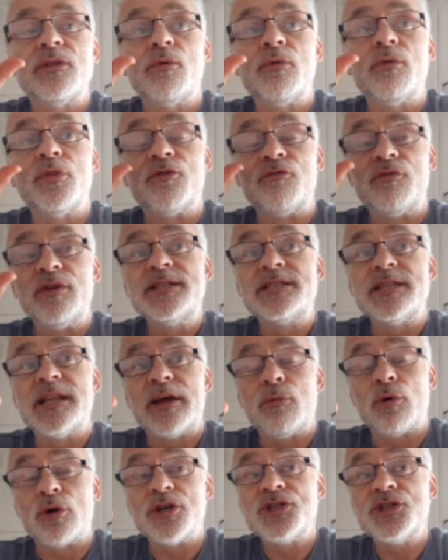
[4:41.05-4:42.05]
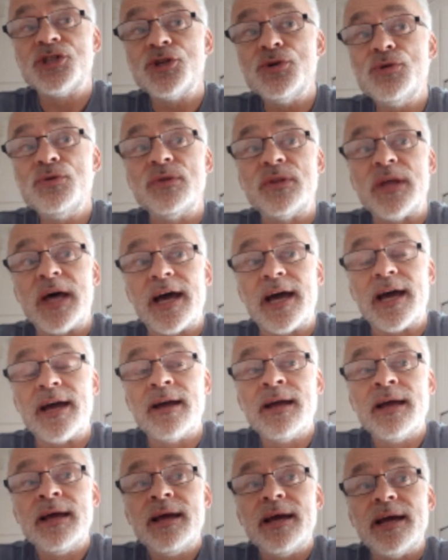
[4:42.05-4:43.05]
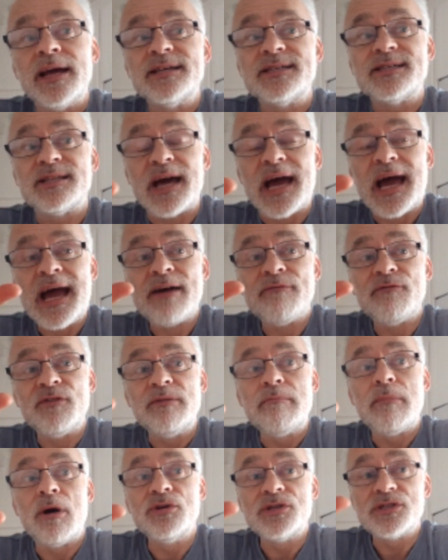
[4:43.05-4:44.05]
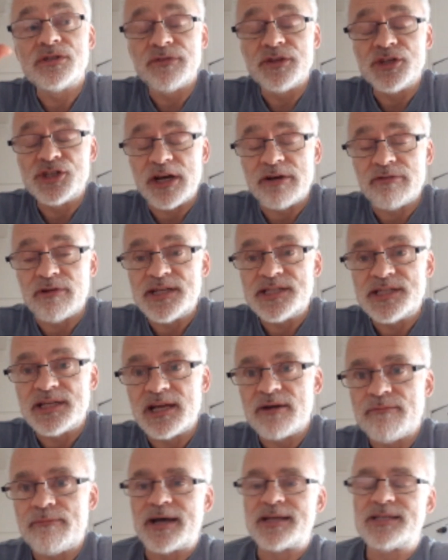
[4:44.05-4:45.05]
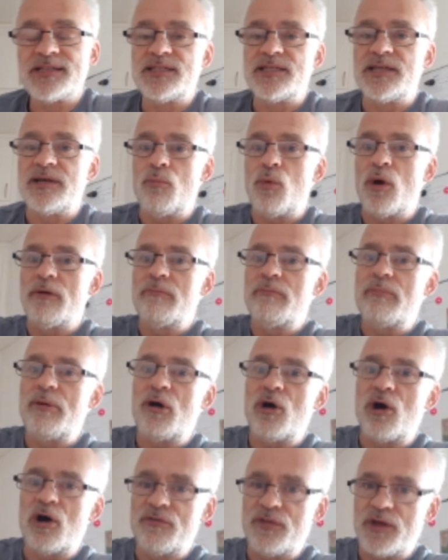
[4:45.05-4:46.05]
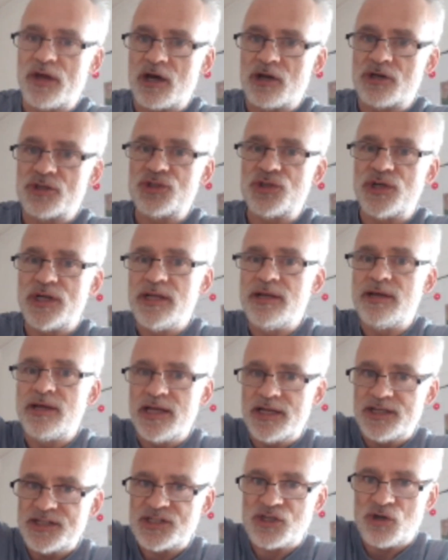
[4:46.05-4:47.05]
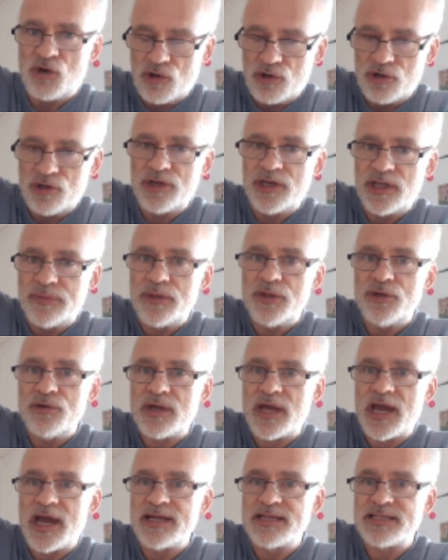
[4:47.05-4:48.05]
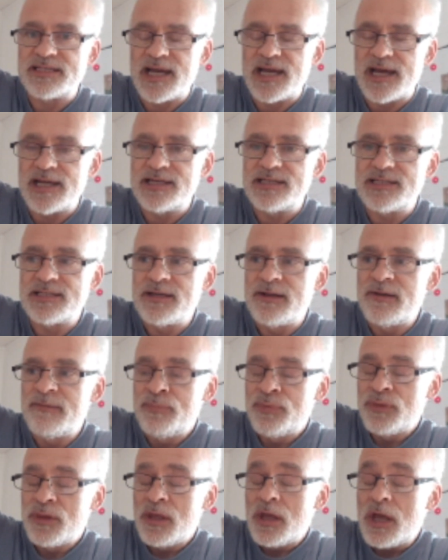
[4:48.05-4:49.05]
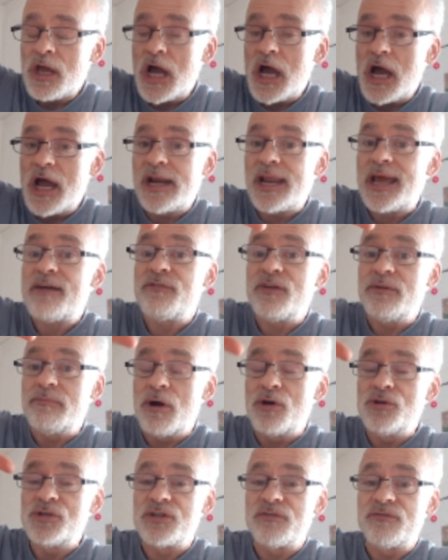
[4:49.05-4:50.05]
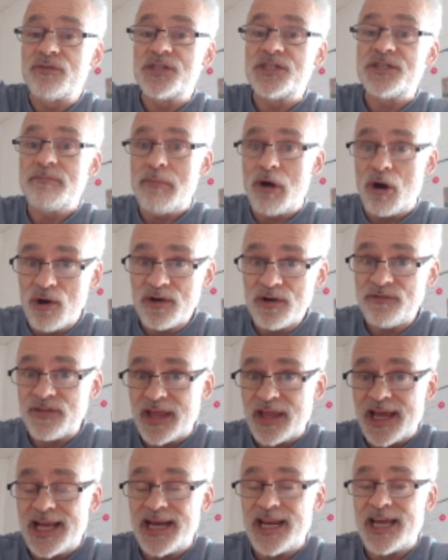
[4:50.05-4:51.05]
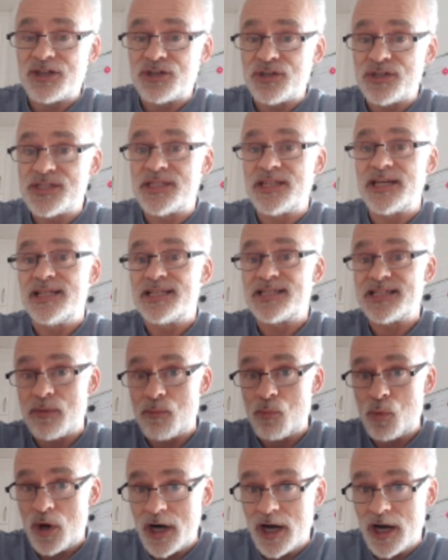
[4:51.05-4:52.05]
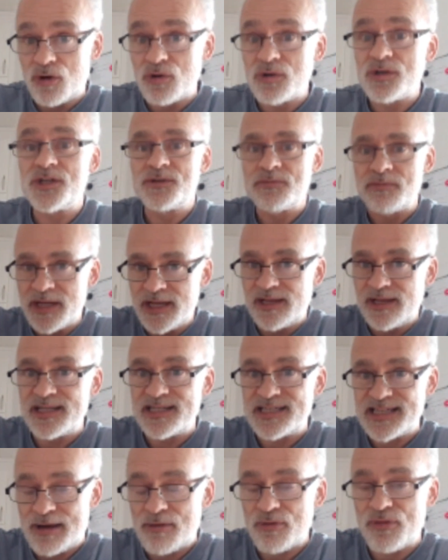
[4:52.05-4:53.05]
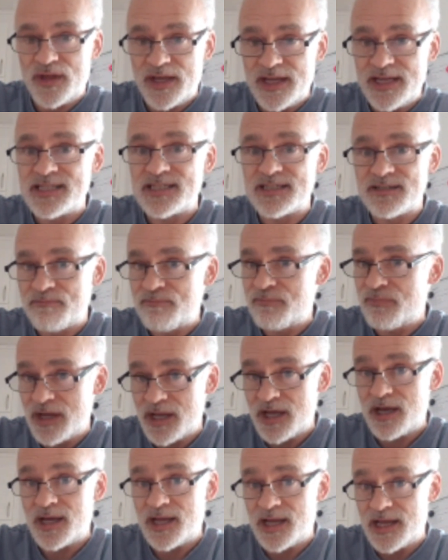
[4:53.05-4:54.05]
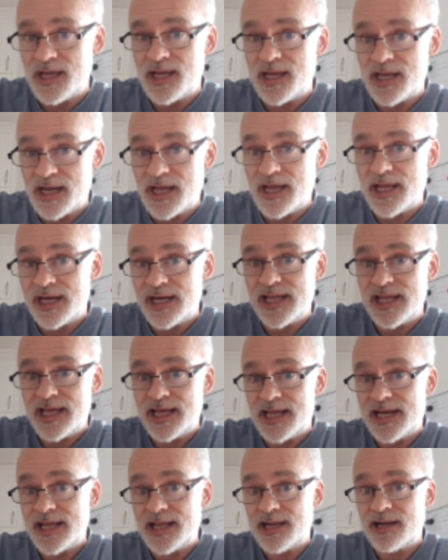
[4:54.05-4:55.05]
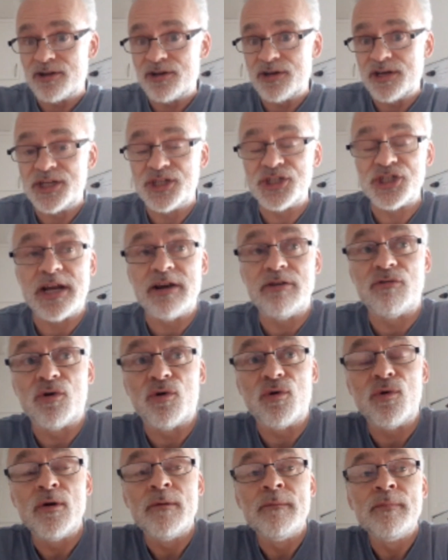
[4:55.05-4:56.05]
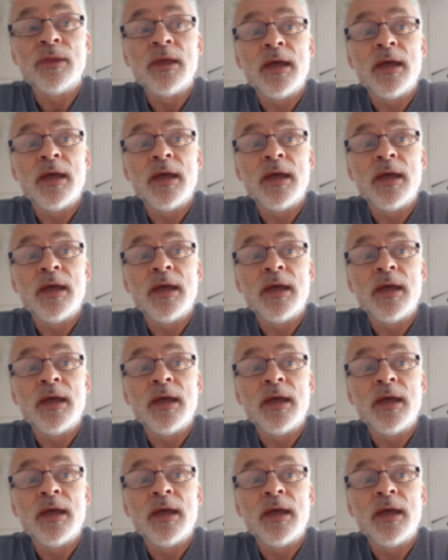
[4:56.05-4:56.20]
the reason they want to do that is that having most of the generating capacity in one part of the country, in Scotland, in the UK's case, and having most of the demand for that electricity somewhere else in the southeast and in England in general,